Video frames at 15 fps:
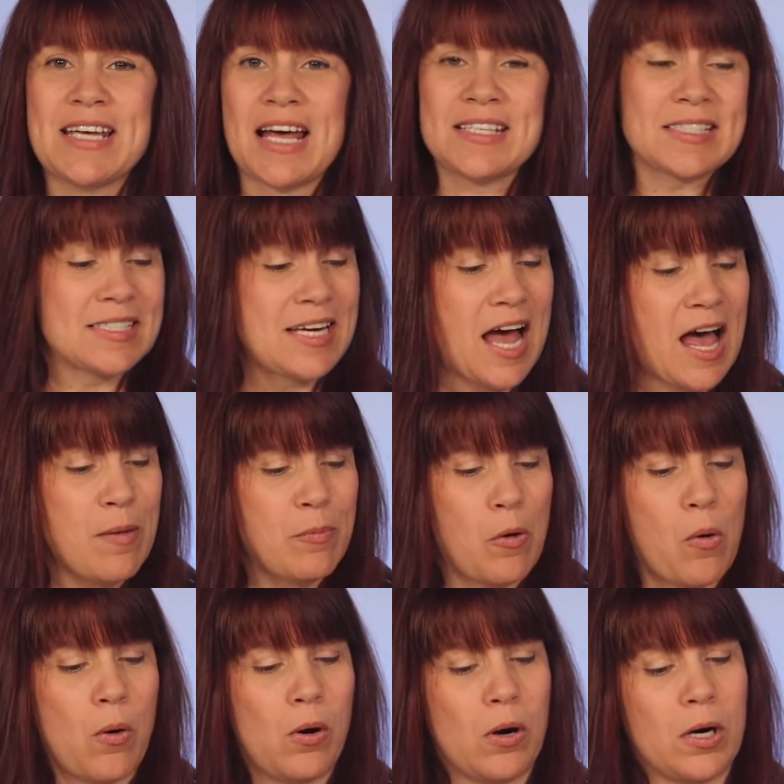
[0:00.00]

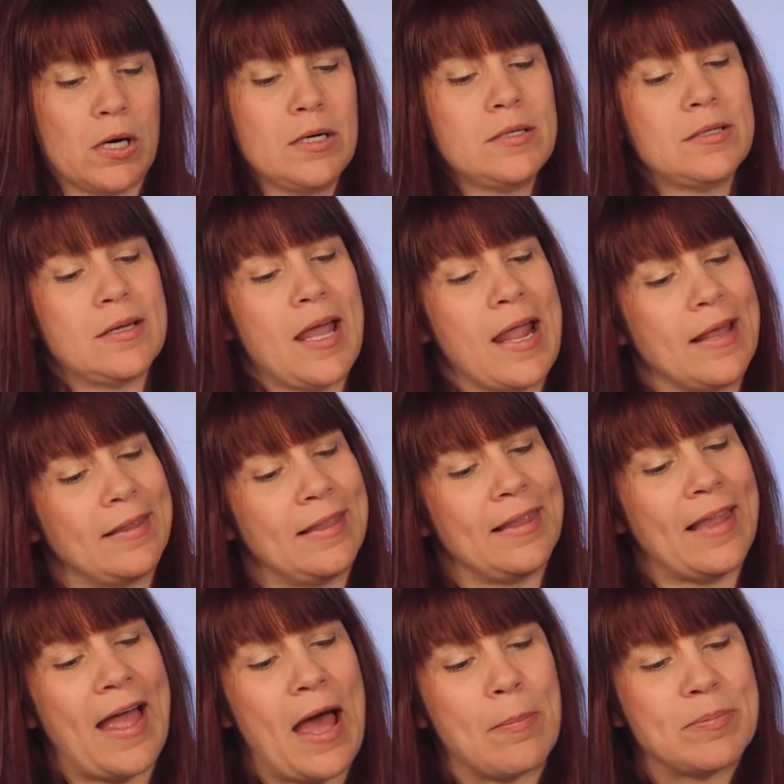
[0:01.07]
desktop or a
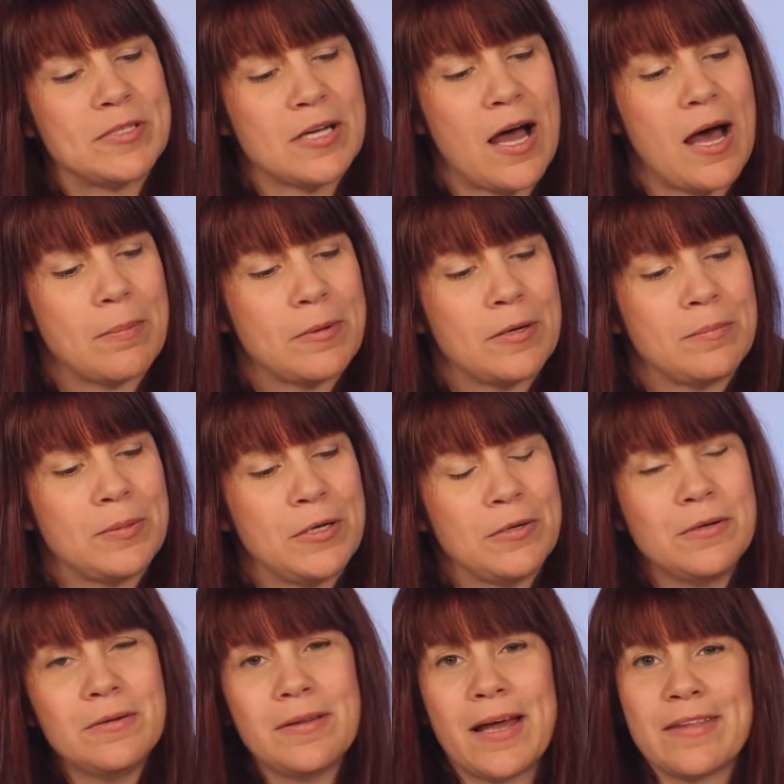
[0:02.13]
laptop
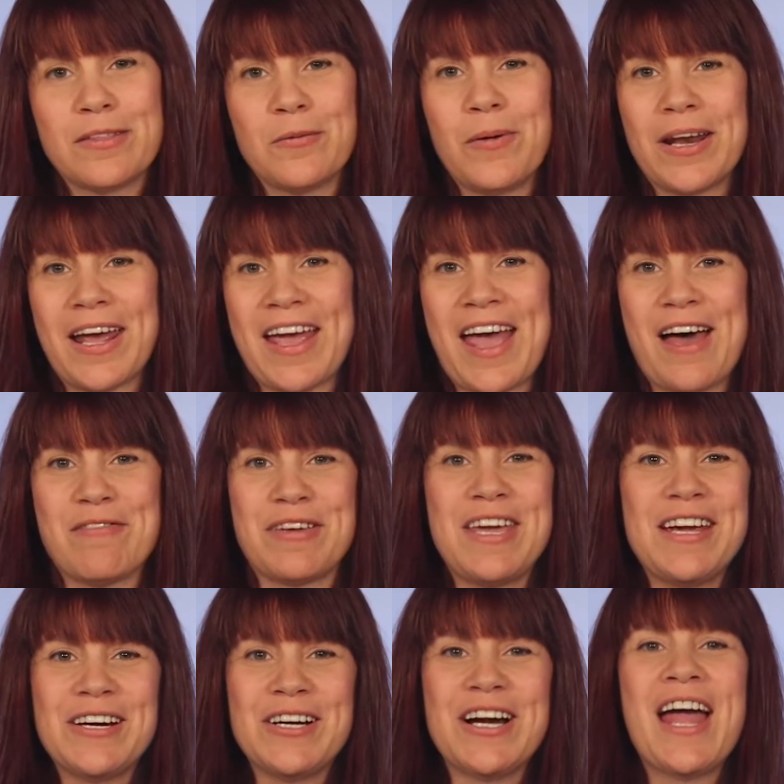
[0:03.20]
computer like the one I have
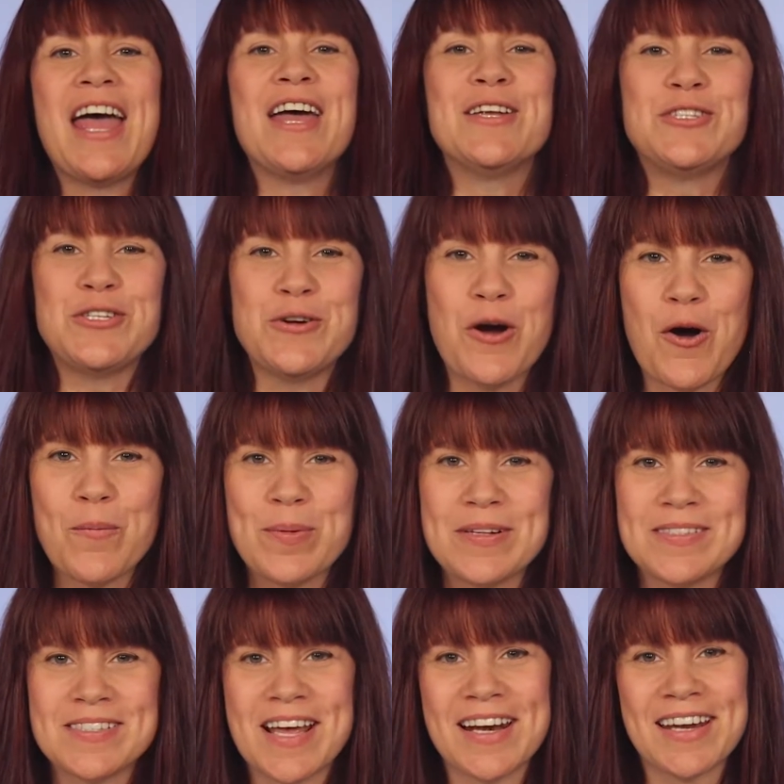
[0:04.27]
here to
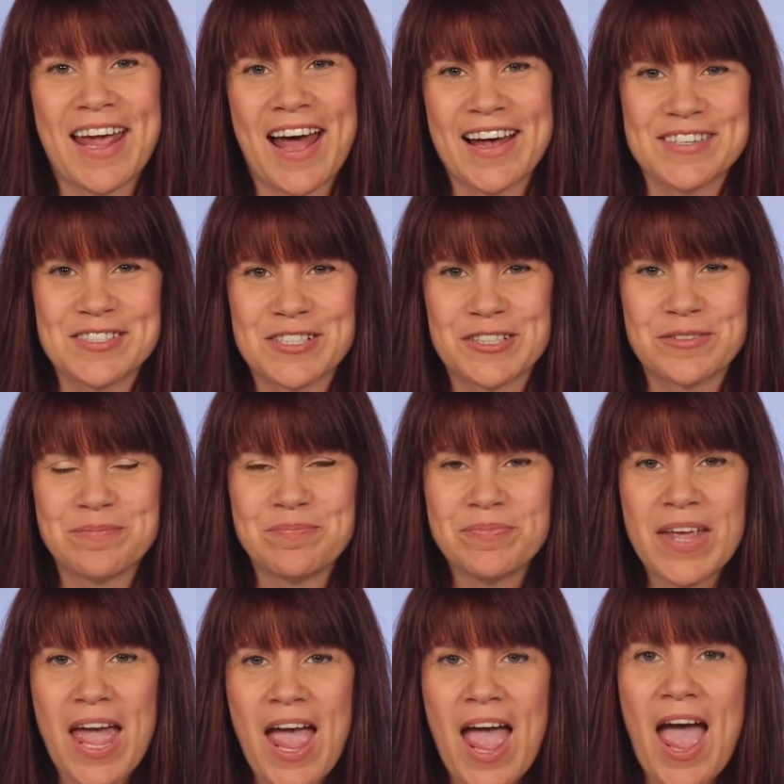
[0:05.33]
open Zencastr.
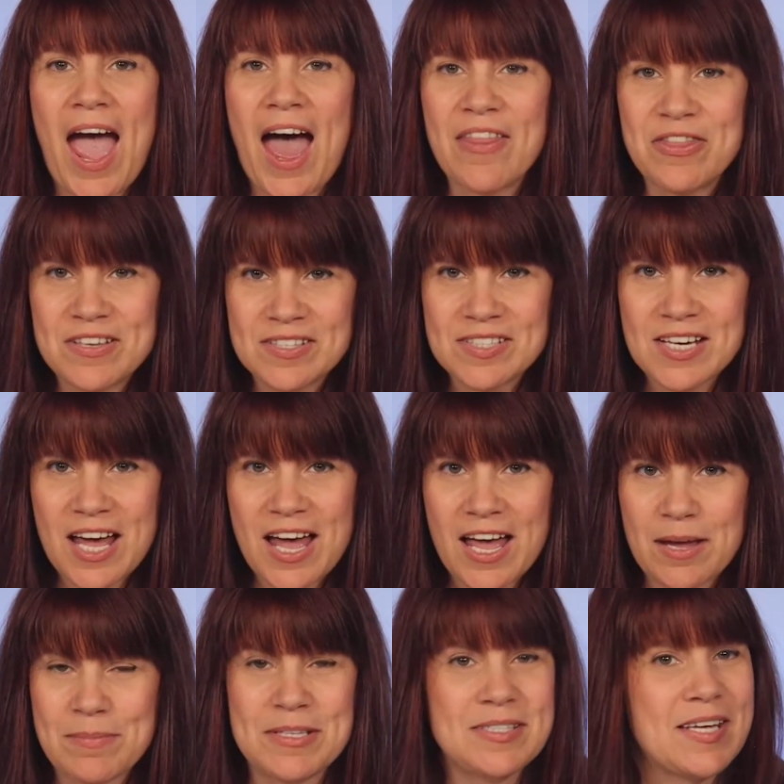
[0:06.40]
At this
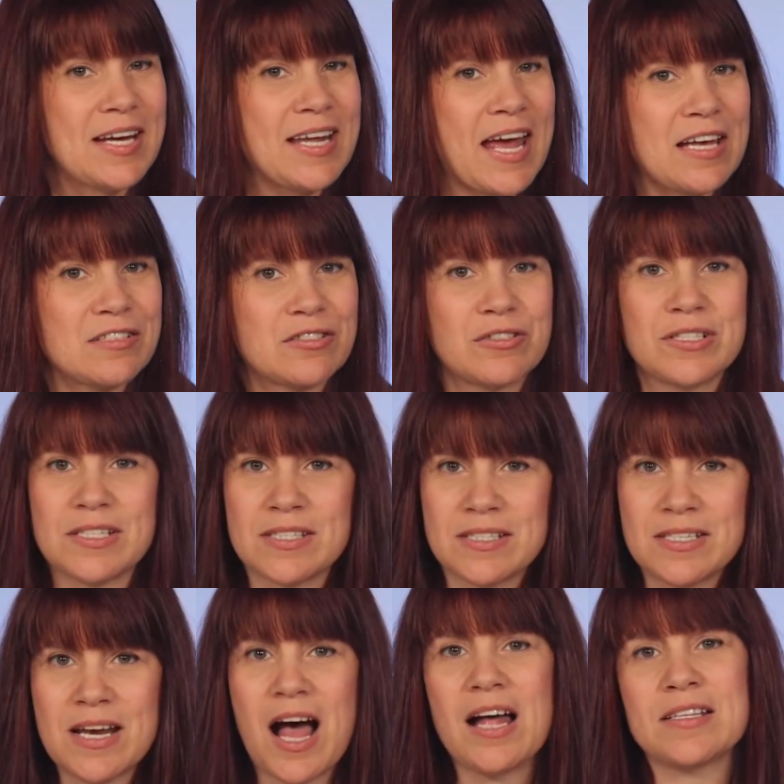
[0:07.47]
time, Zencastr does
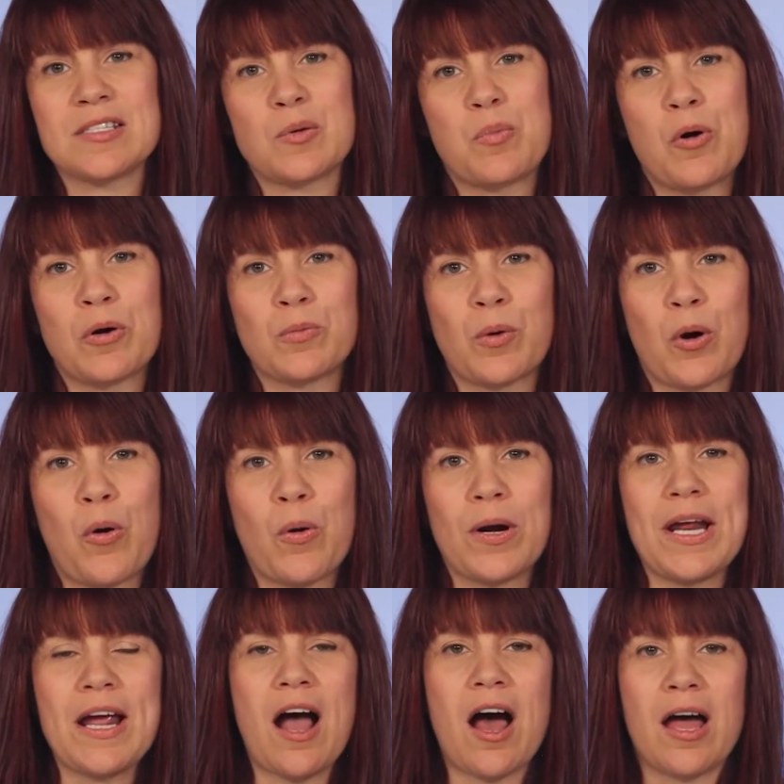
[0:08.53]
not support
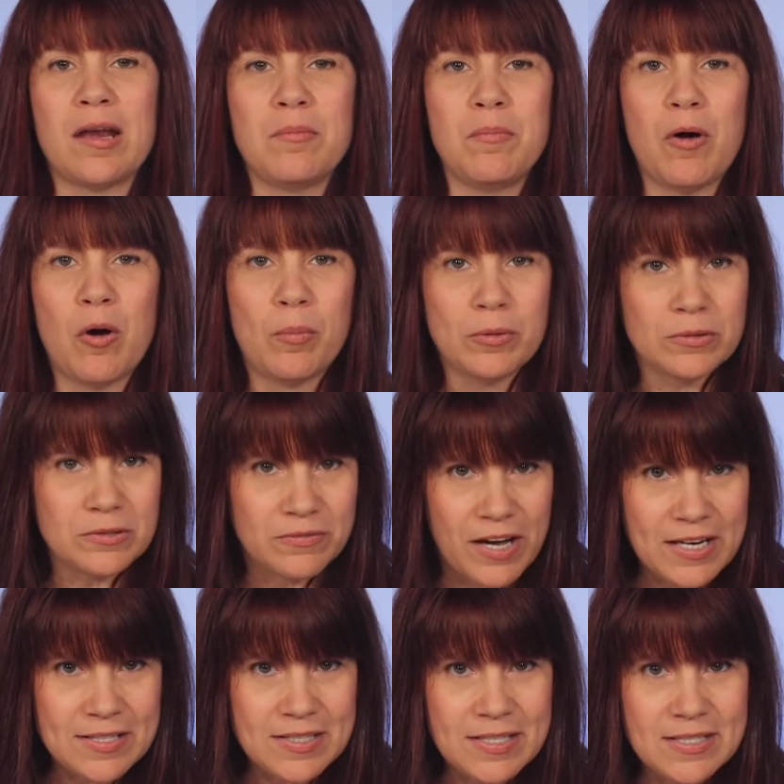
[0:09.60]
recording on mobile
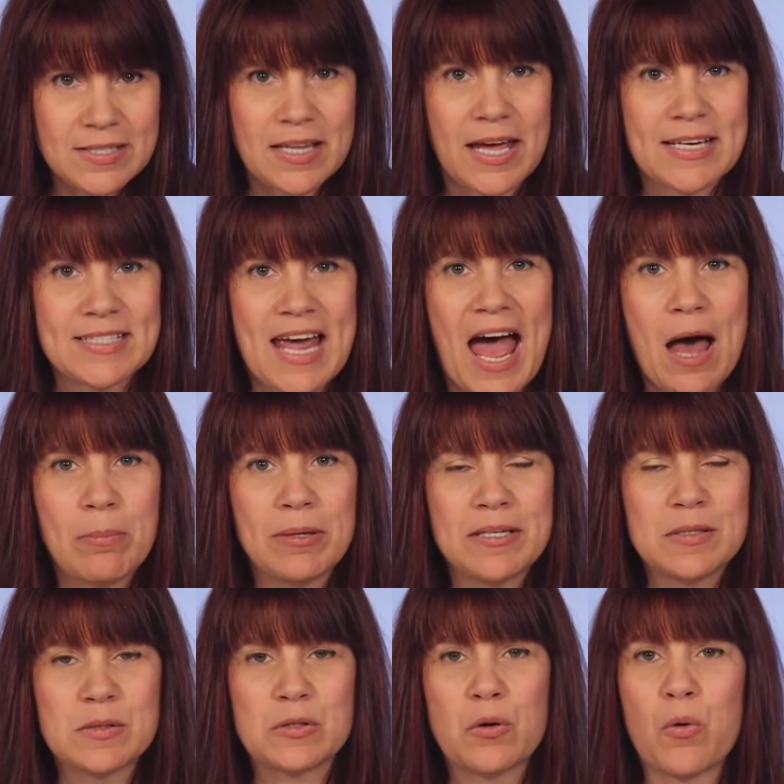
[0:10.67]
devices like
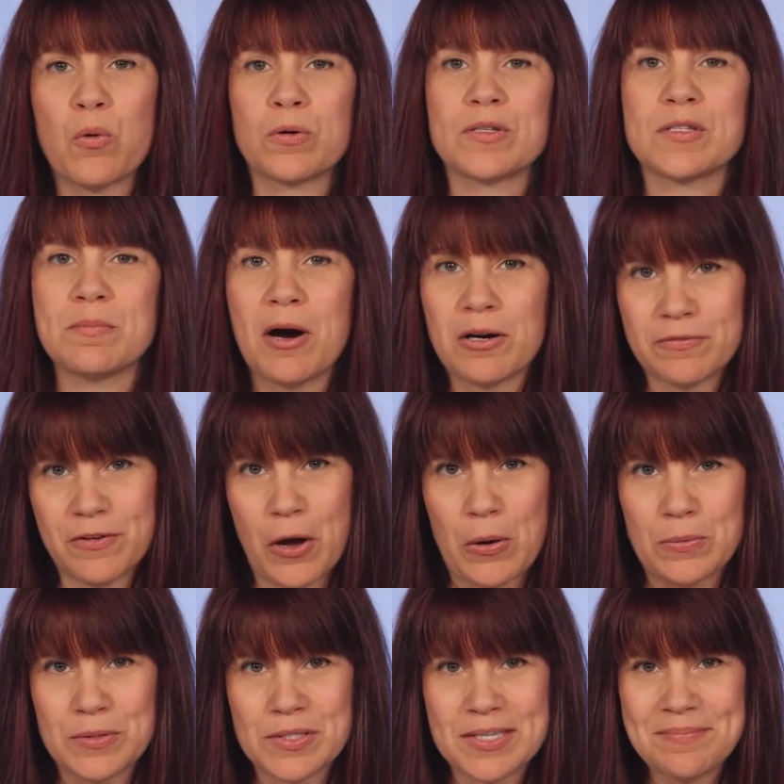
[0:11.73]
tablets or
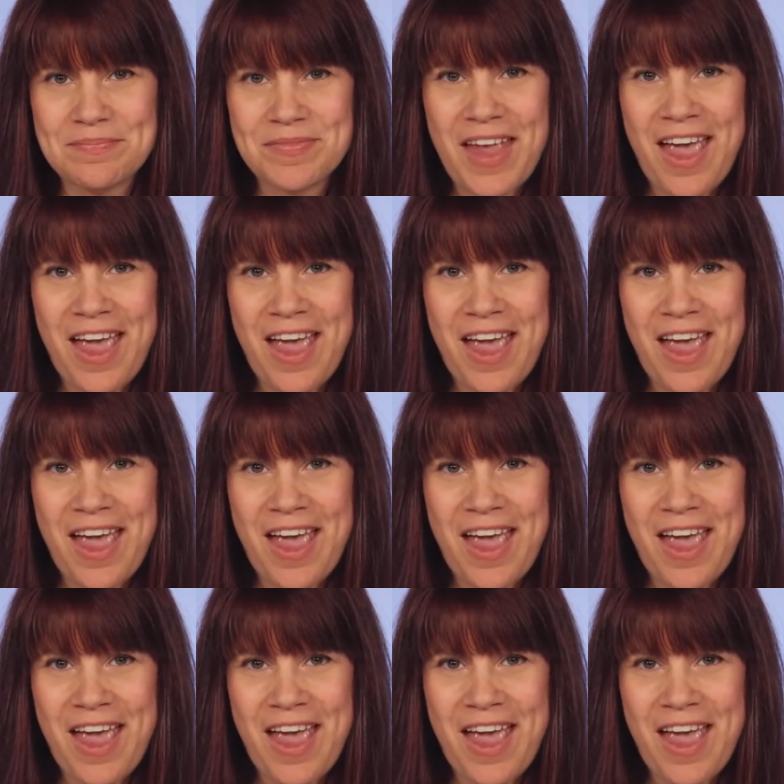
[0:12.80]
smartphones.